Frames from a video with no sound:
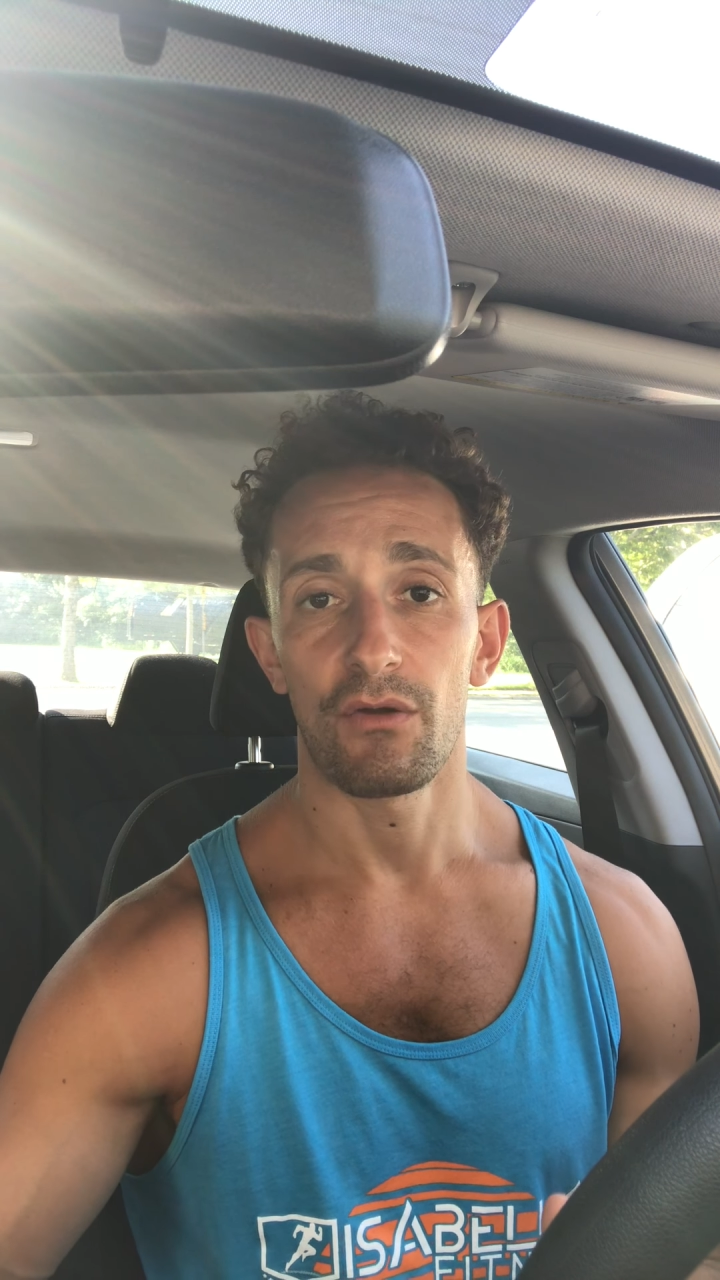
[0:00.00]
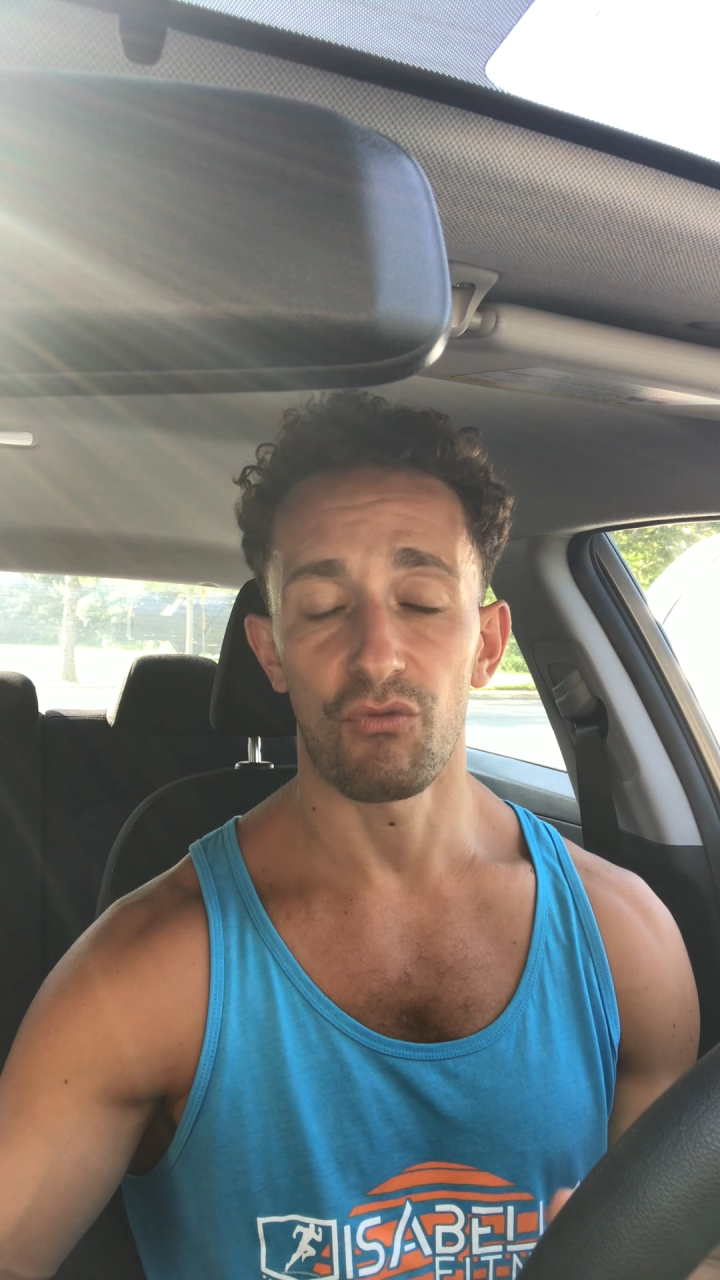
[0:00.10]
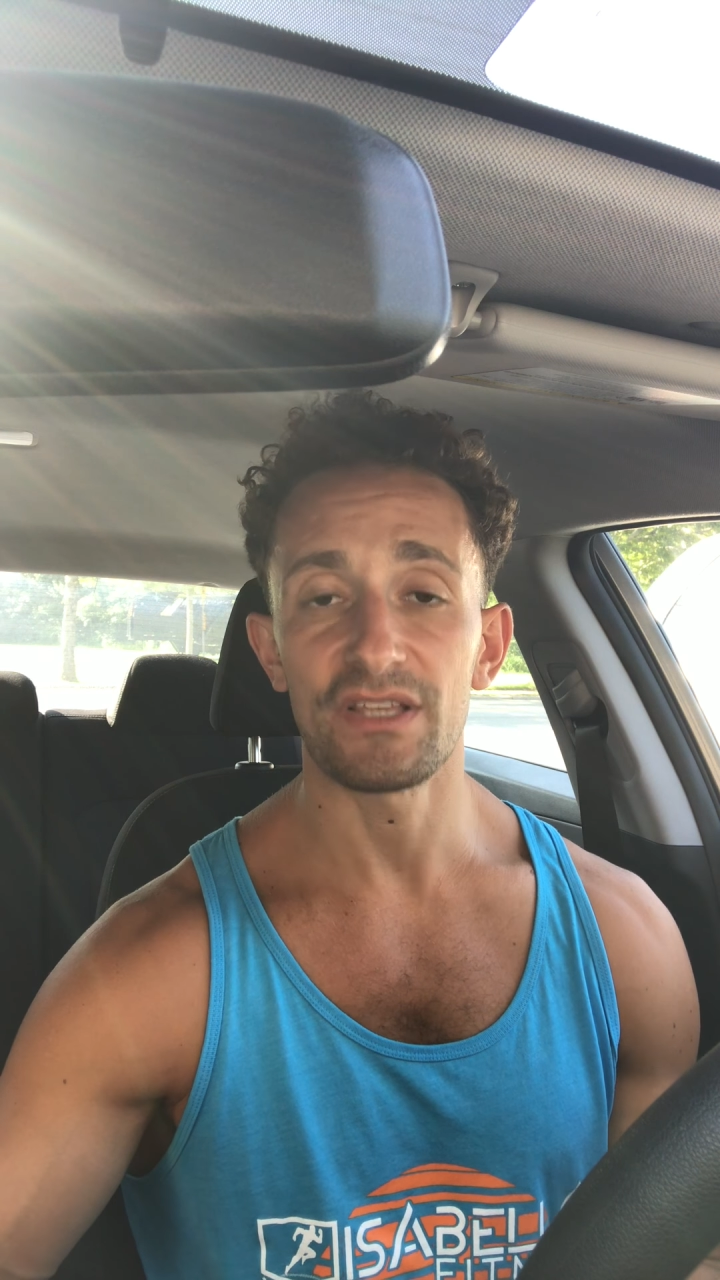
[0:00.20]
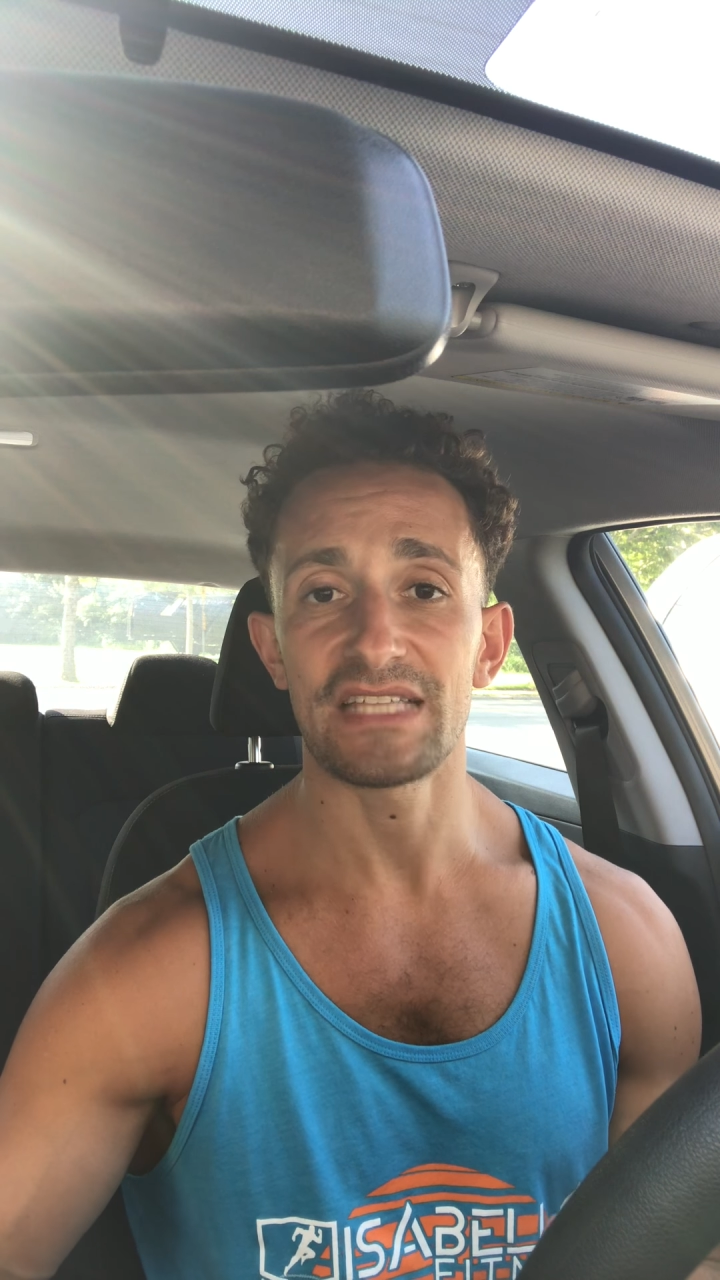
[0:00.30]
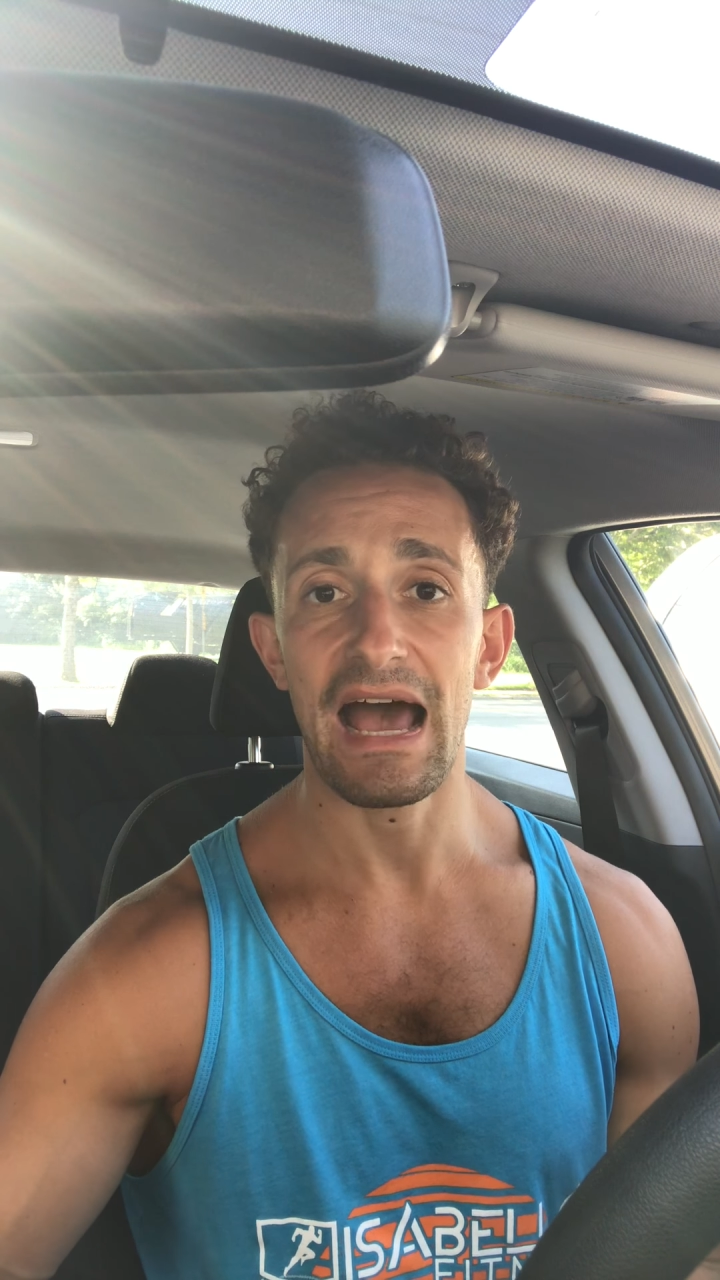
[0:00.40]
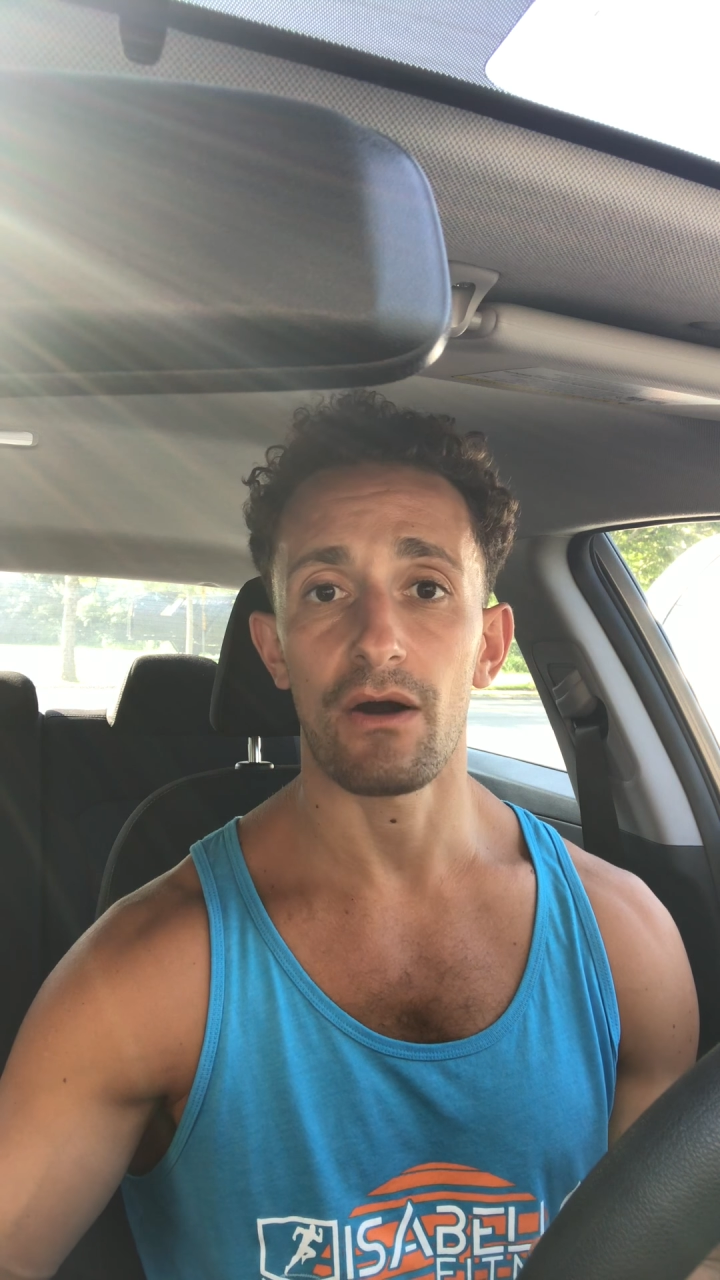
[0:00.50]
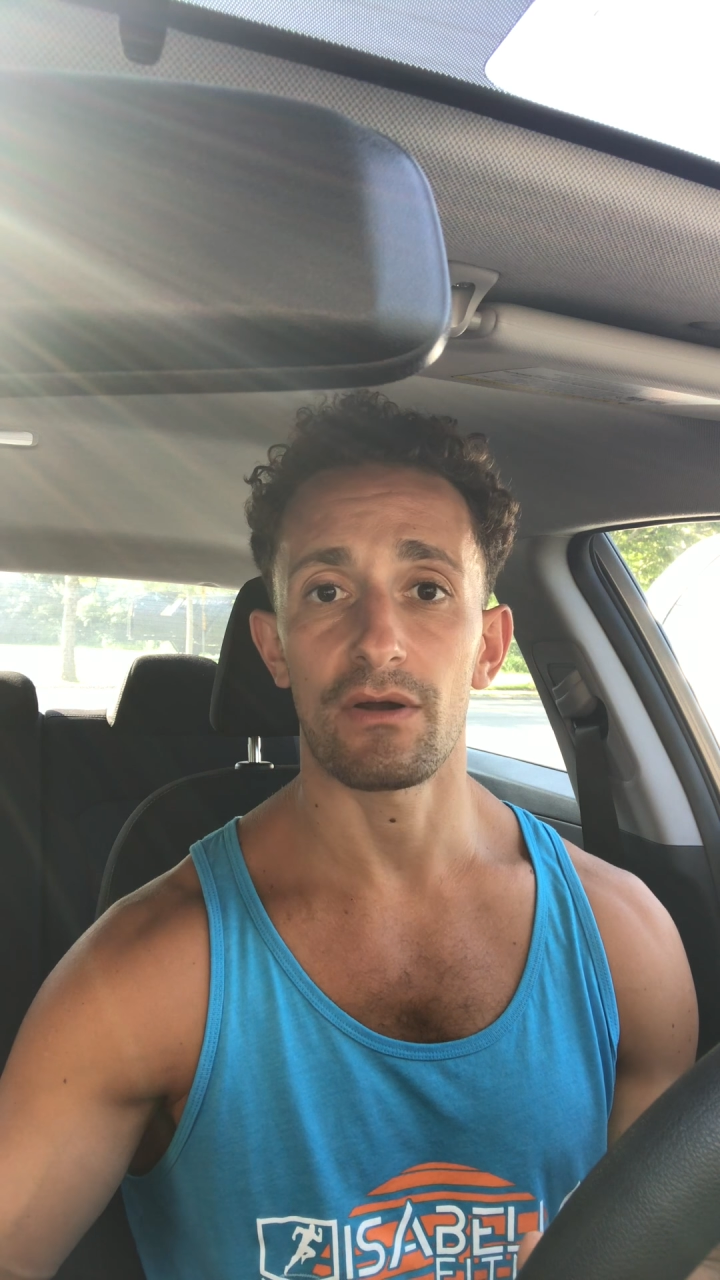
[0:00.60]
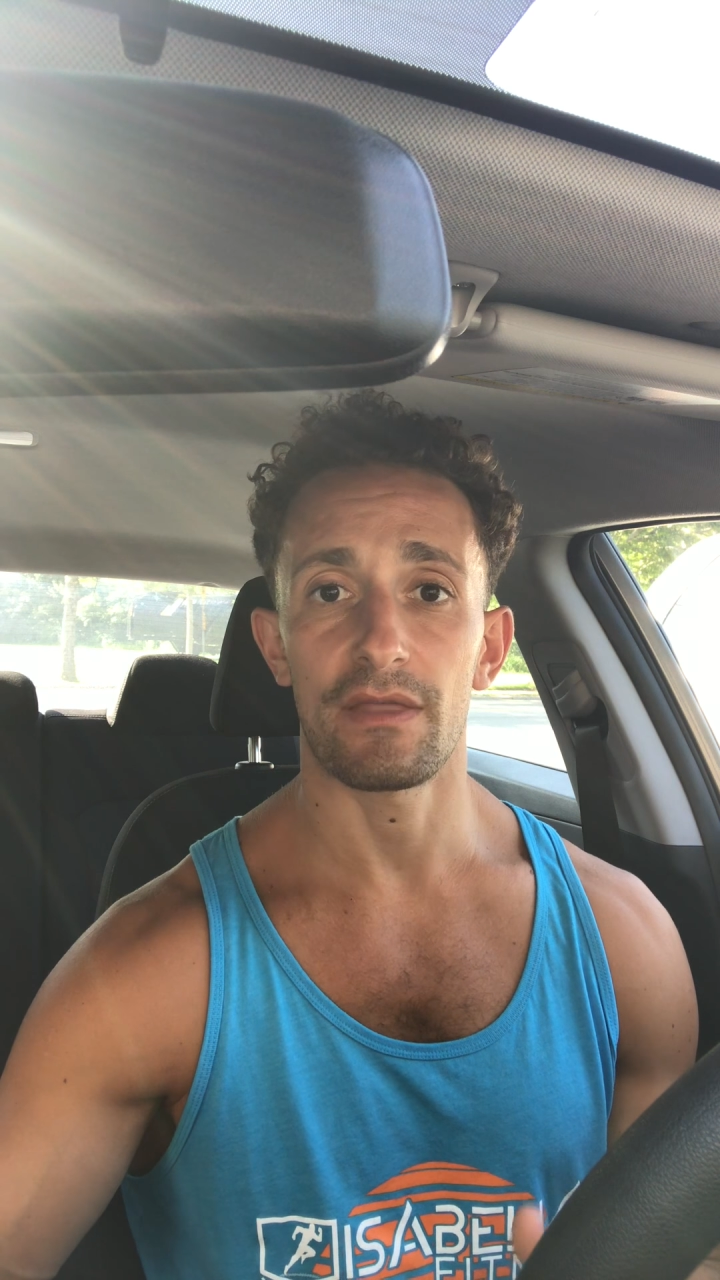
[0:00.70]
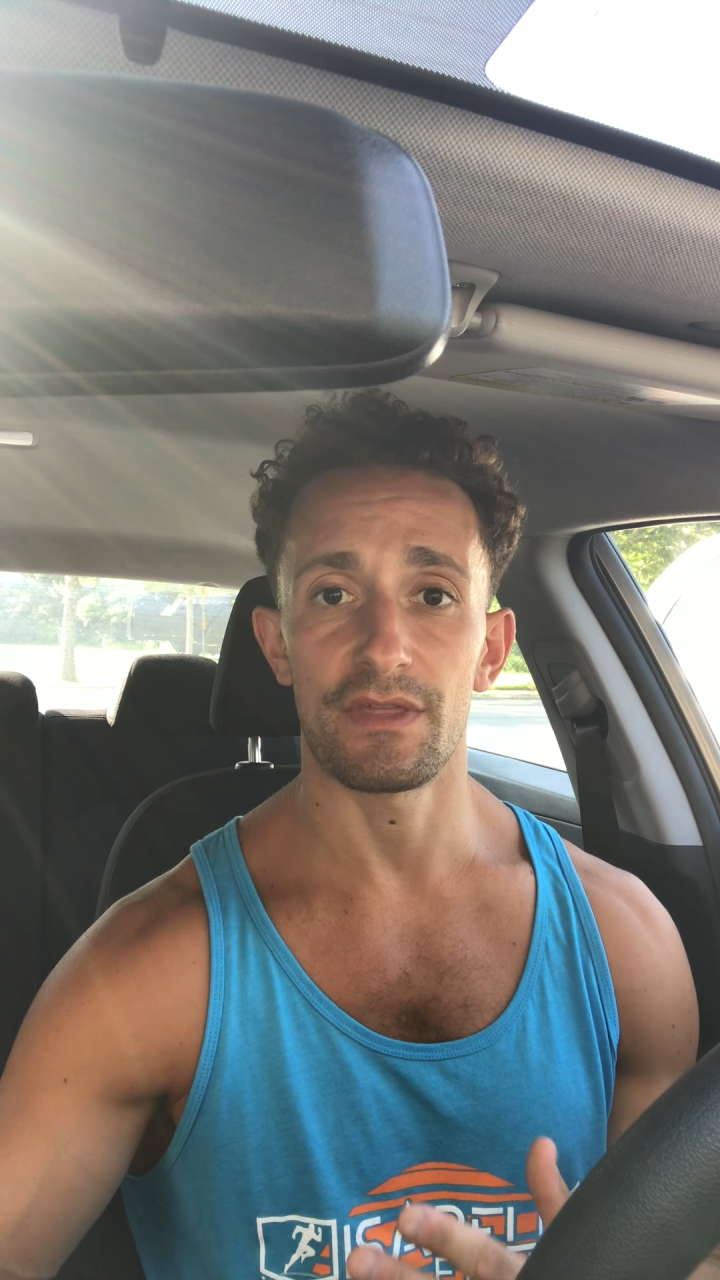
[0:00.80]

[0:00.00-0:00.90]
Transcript: runs out,